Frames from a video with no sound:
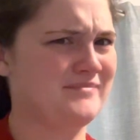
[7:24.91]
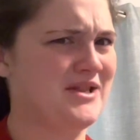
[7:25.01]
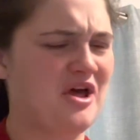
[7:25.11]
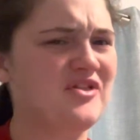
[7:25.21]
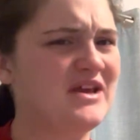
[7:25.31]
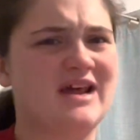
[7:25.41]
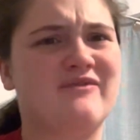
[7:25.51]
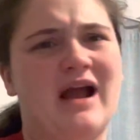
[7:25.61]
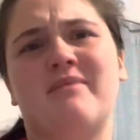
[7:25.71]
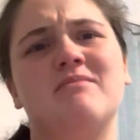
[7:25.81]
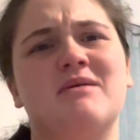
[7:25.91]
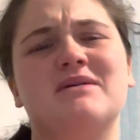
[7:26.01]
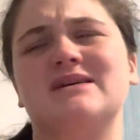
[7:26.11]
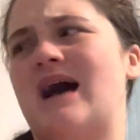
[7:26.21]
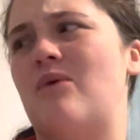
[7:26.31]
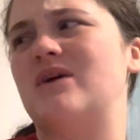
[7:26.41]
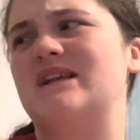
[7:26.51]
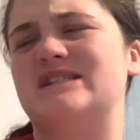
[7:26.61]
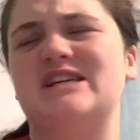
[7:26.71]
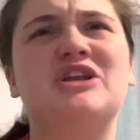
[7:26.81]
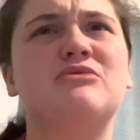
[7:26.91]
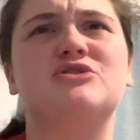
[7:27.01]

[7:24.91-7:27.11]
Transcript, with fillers: nothing could ever happen to me because I would continue